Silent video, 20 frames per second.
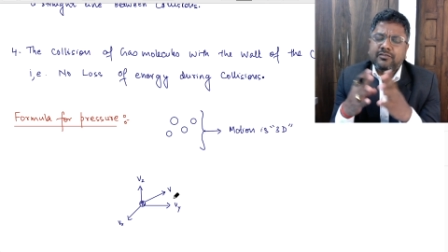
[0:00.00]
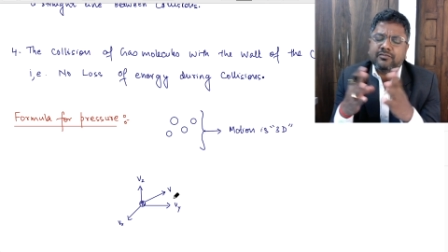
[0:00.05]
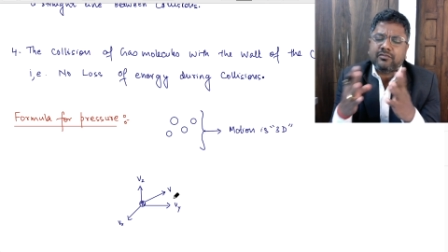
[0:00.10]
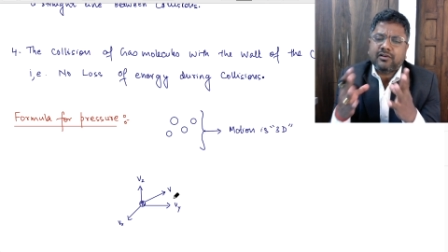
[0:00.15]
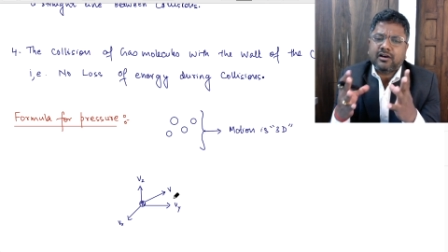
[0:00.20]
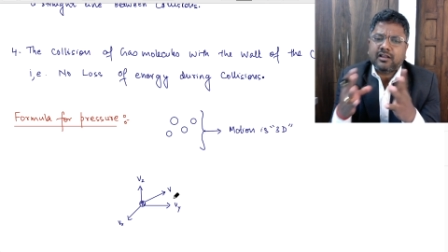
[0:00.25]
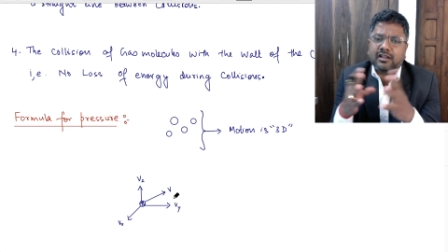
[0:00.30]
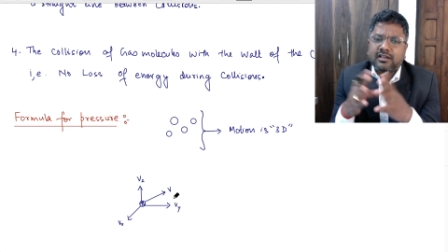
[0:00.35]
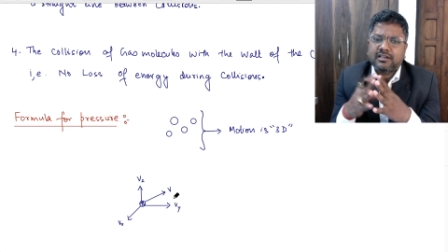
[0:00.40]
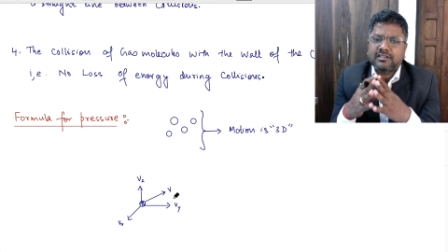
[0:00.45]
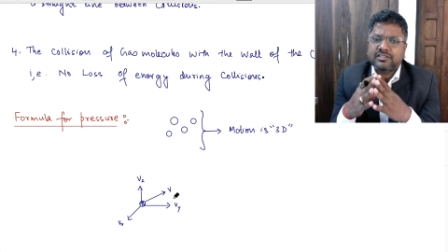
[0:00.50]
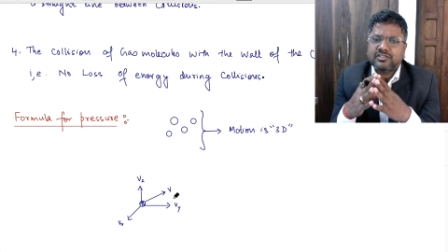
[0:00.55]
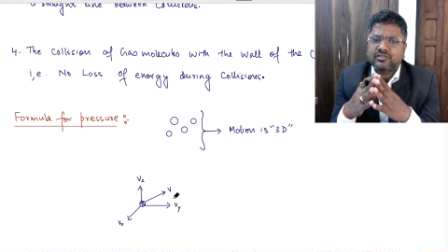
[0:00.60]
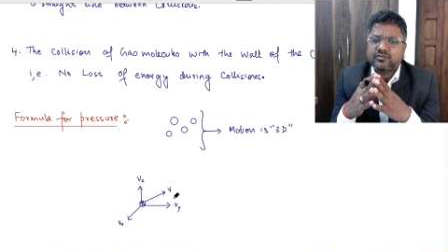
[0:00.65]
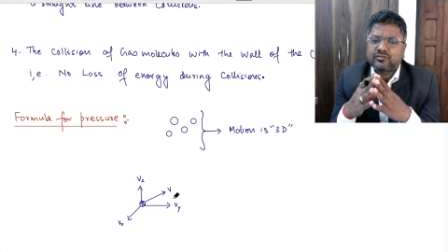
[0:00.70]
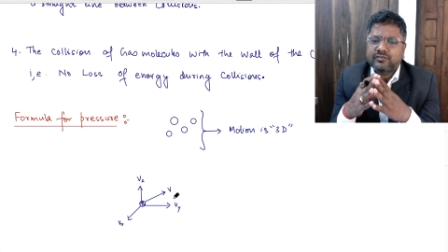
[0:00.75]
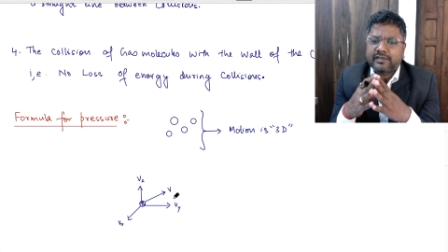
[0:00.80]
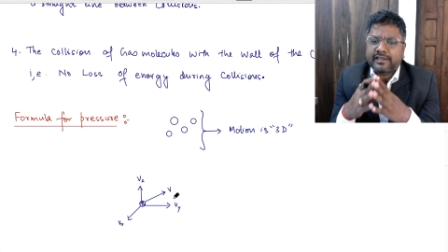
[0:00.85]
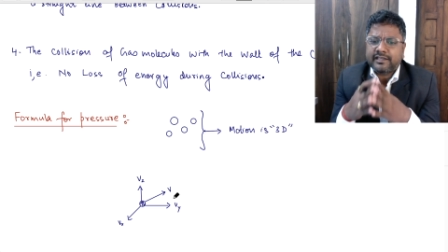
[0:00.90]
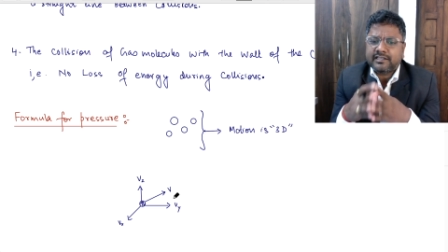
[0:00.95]
for us
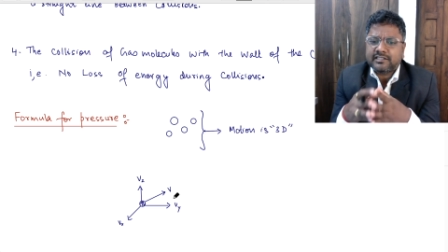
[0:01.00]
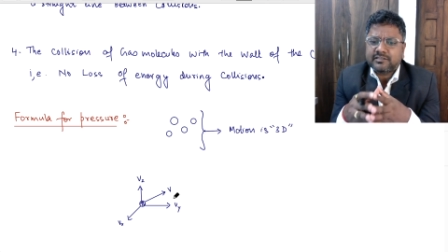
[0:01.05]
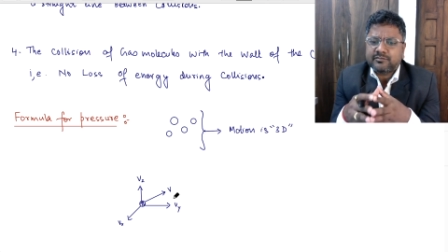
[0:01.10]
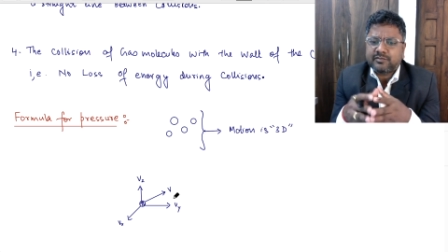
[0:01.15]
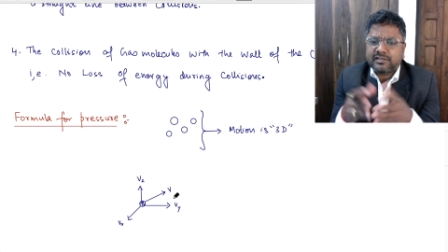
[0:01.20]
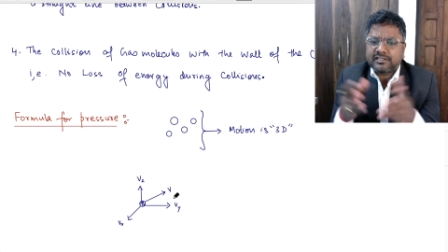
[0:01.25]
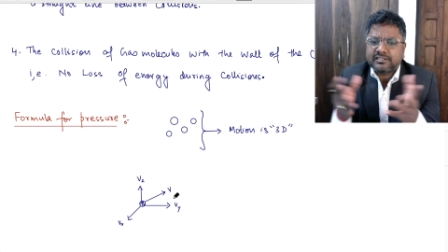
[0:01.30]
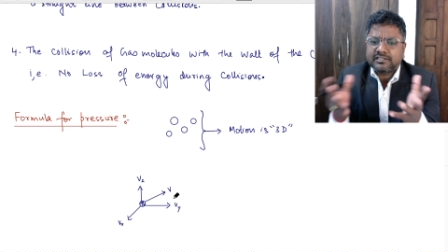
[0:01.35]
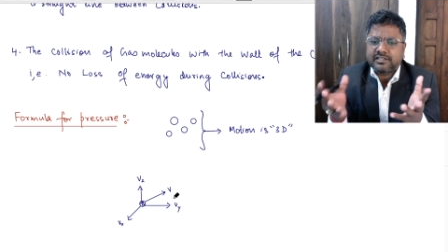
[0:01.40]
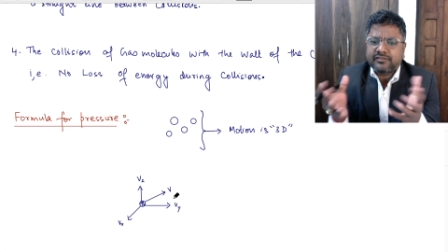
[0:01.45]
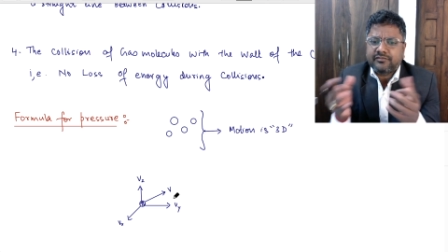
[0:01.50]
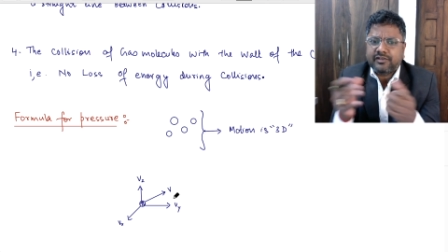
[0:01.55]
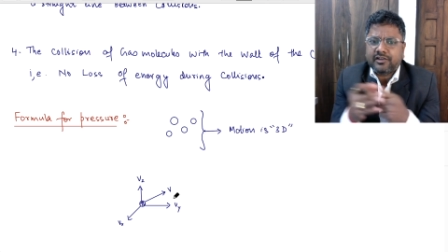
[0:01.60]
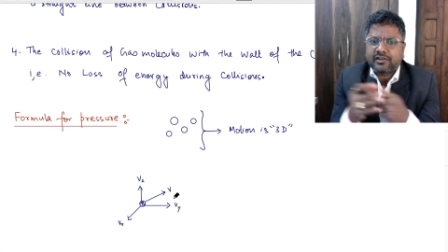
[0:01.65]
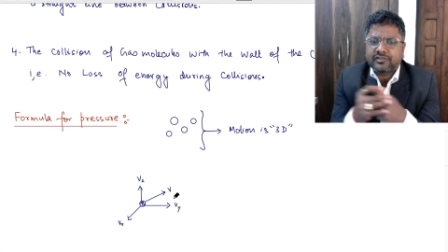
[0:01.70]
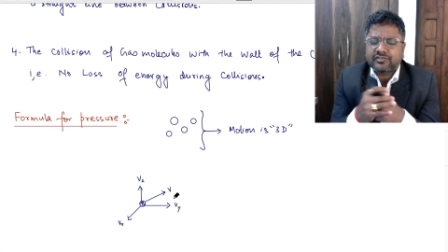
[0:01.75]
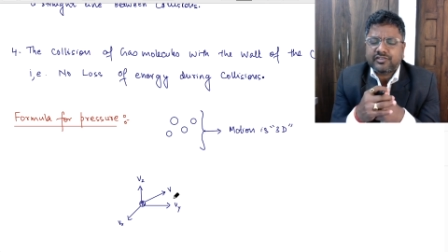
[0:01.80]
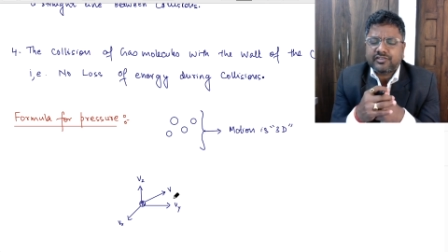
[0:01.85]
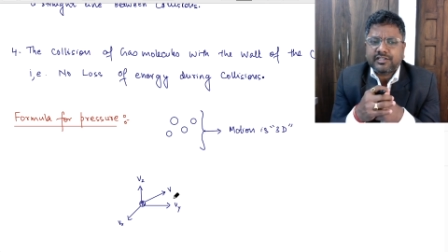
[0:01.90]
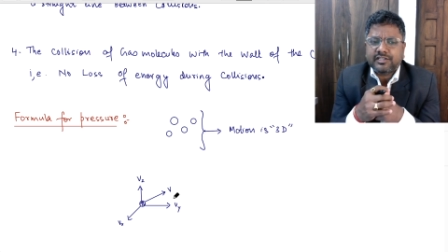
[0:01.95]
to express the
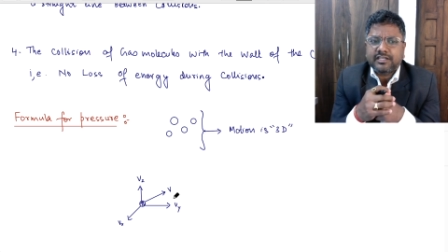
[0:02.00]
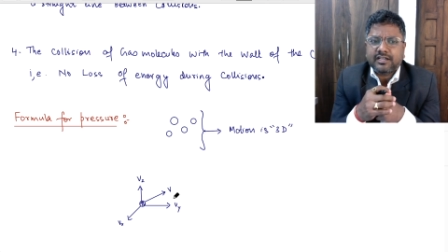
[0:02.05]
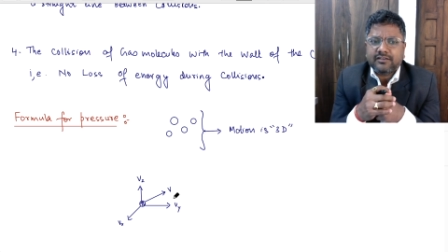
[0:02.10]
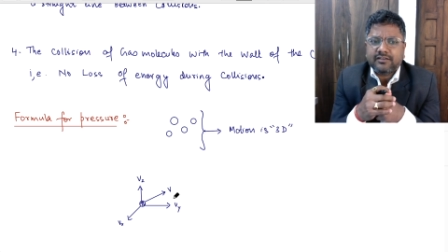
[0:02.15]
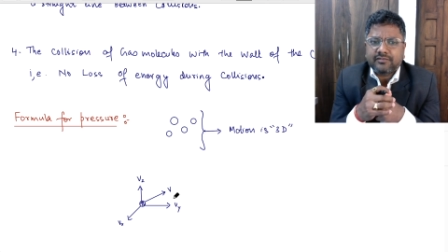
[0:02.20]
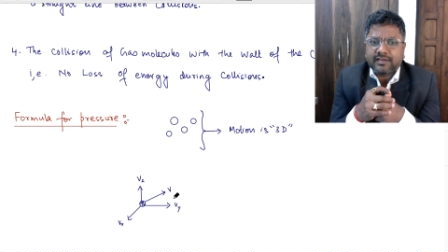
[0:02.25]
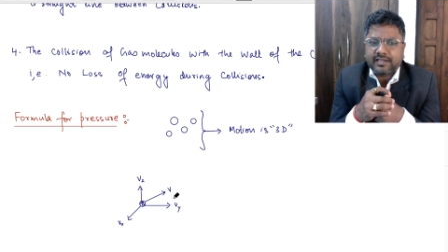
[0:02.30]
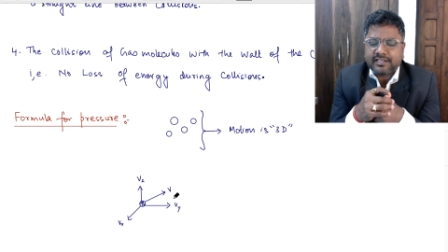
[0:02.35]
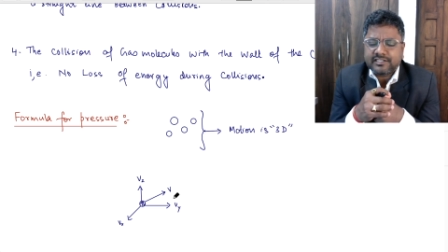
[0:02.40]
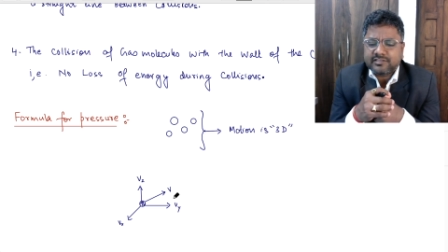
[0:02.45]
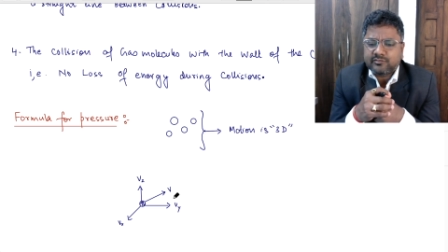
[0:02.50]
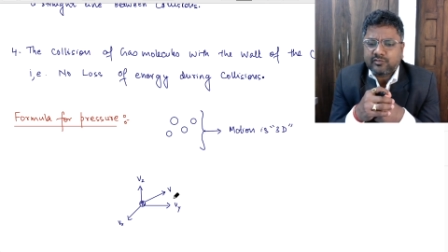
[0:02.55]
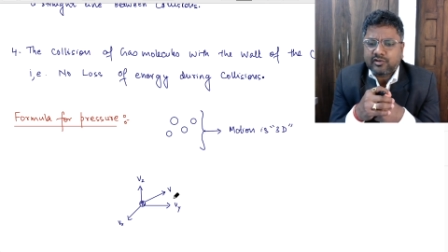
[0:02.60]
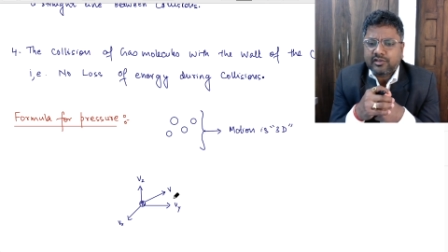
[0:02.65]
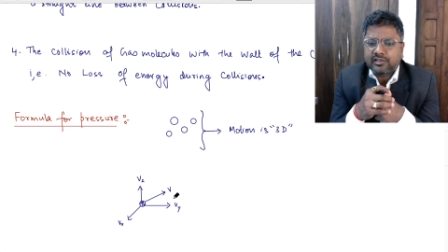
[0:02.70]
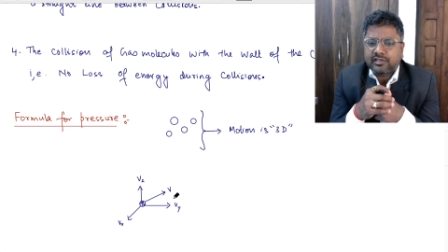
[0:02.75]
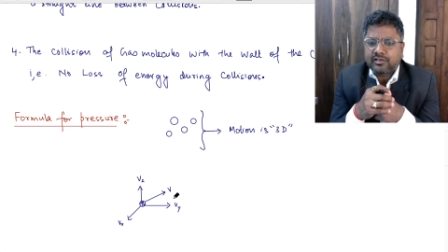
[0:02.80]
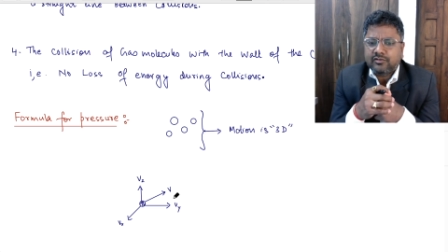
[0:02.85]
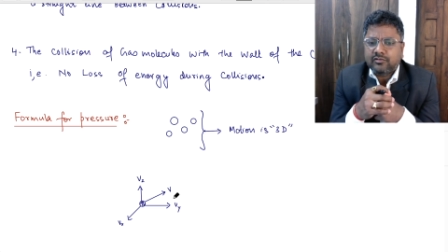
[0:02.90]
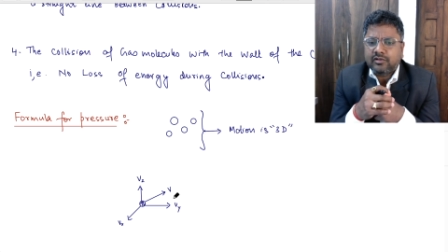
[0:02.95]
velocity of gas
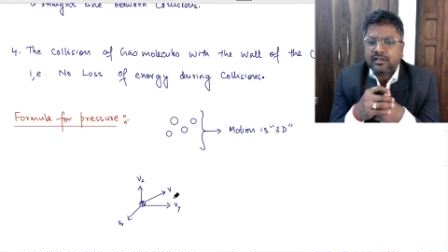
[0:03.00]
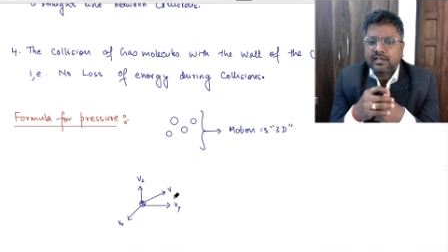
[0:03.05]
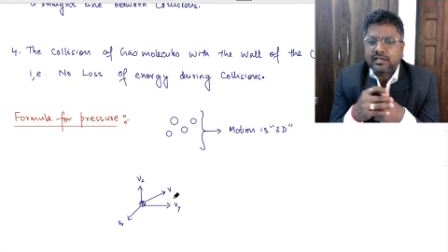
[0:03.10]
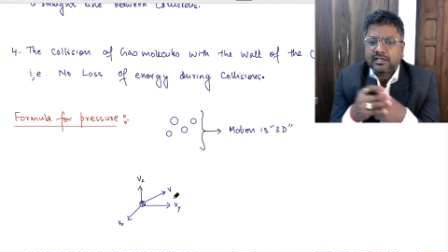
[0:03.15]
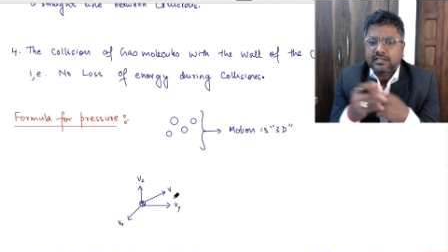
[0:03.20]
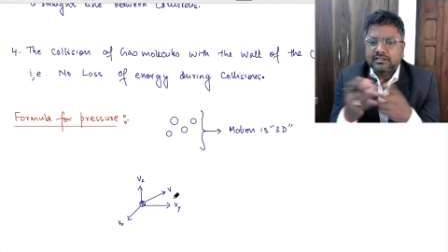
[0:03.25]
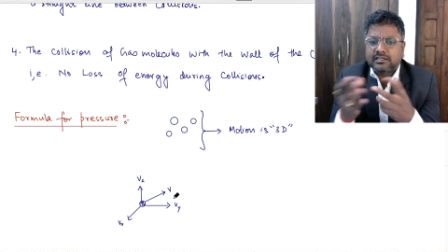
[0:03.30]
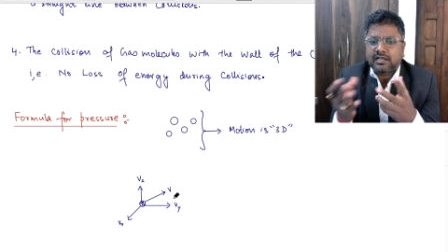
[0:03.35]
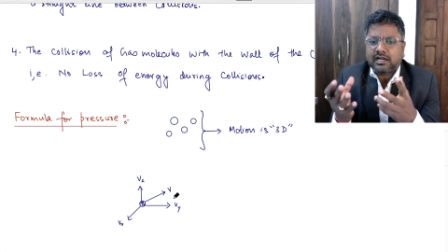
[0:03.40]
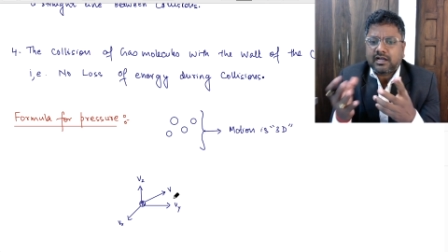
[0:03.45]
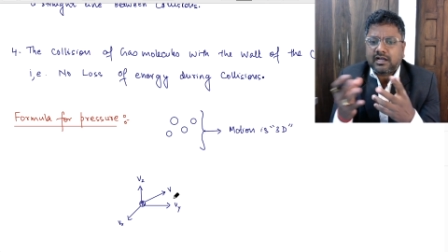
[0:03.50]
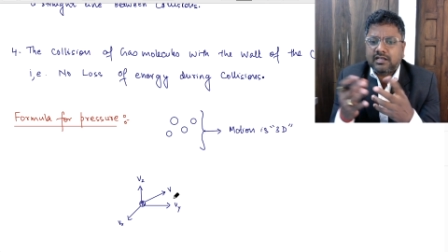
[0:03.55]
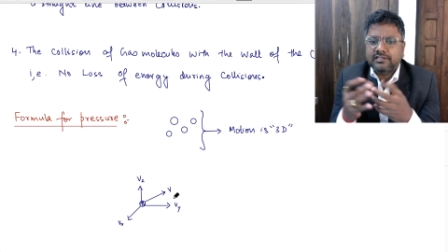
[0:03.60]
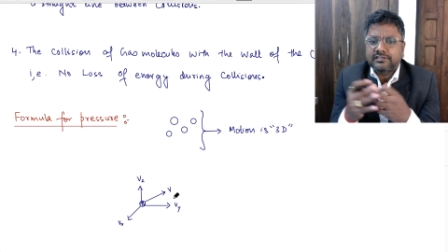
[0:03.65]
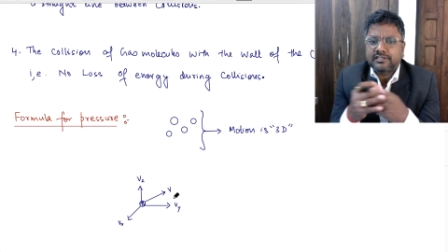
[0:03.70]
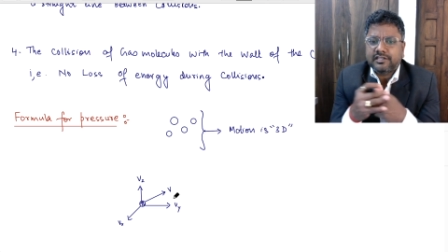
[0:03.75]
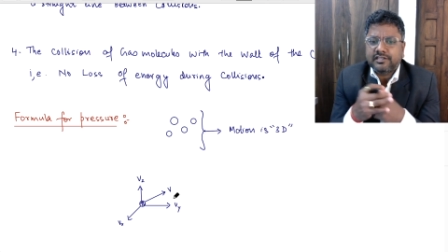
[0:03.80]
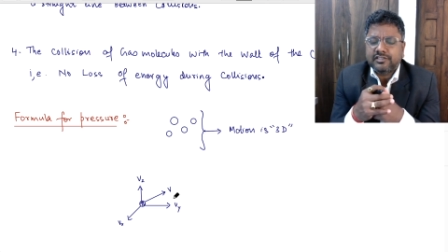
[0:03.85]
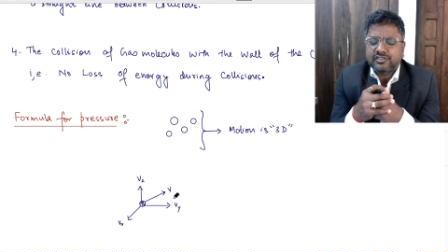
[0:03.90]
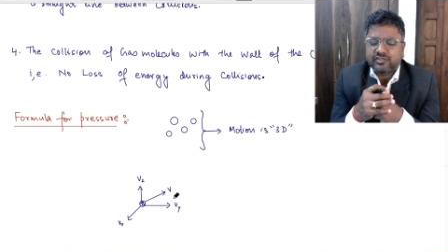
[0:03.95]
molecule? The
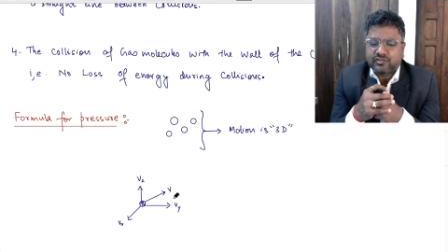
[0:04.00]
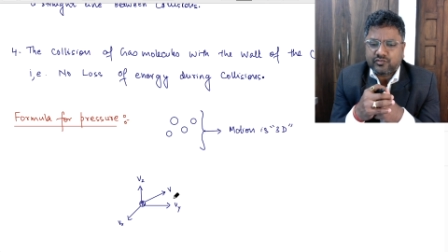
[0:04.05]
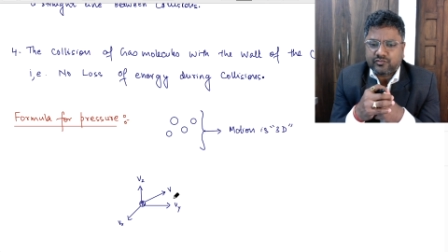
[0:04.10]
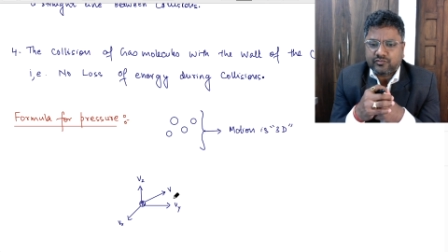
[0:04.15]
answer is no.